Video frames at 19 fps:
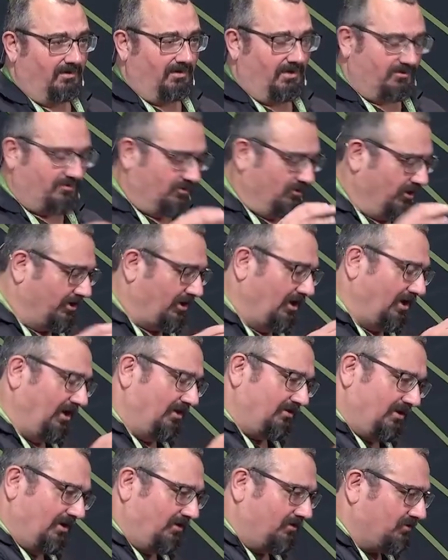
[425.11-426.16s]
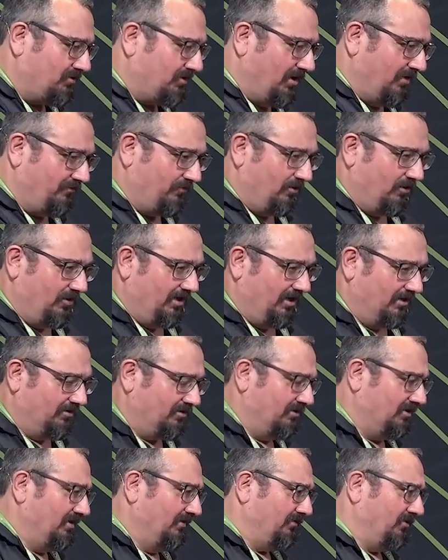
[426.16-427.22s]
It's looking at things differently, it's
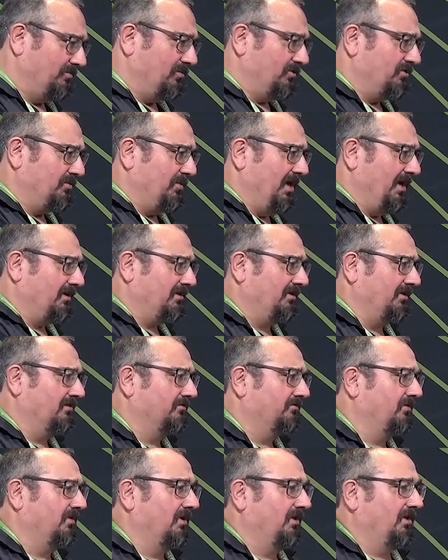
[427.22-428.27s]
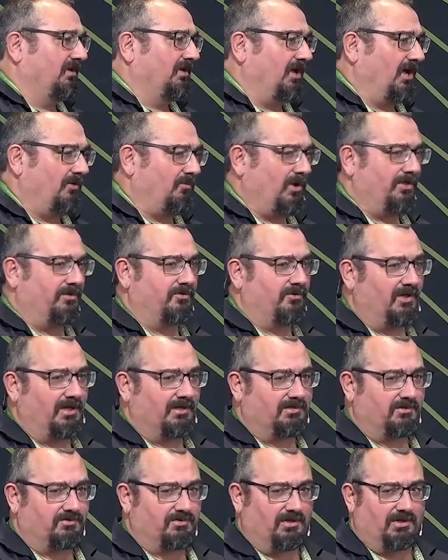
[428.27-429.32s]
a different perspective on whether
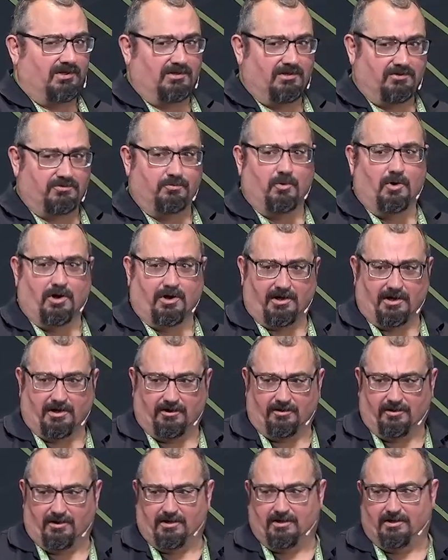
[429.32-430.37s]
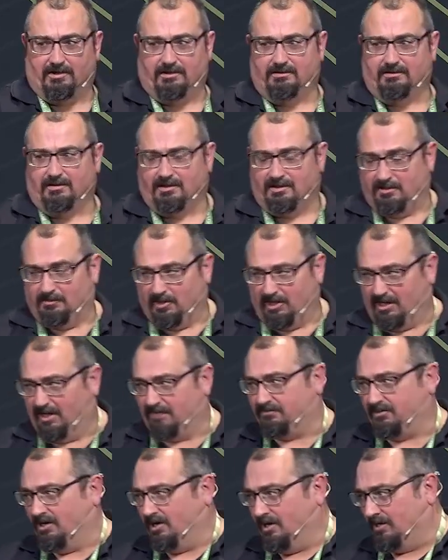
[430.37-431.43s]
that design is working or not. And you might
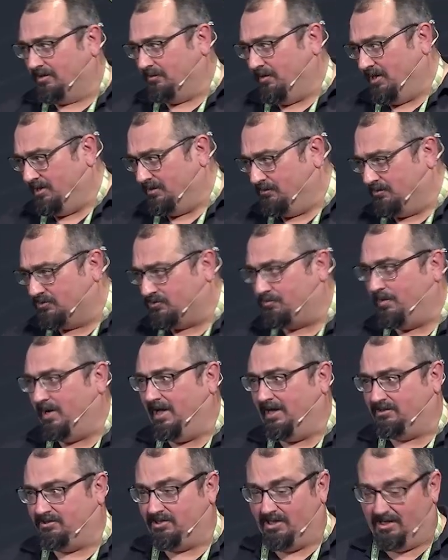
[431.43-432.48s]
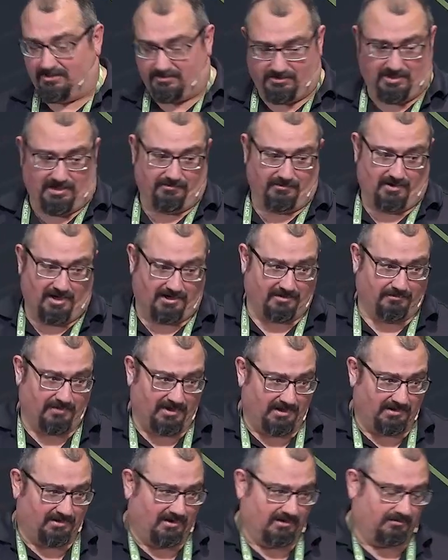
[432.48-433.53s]
have to augment it with spot checks, and I
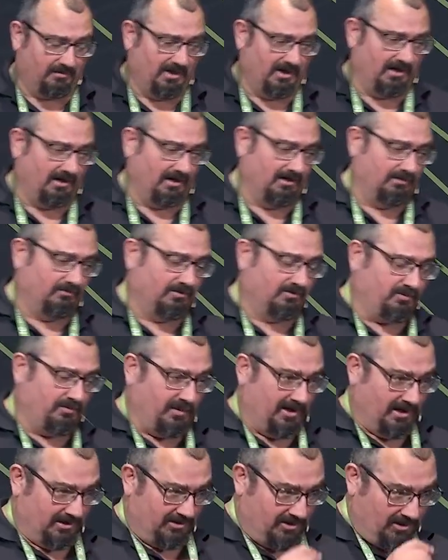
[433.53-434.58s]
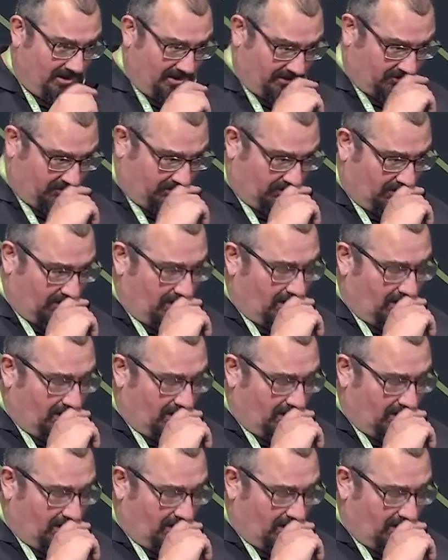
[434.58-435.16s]
recommend augmenting it with spot checks.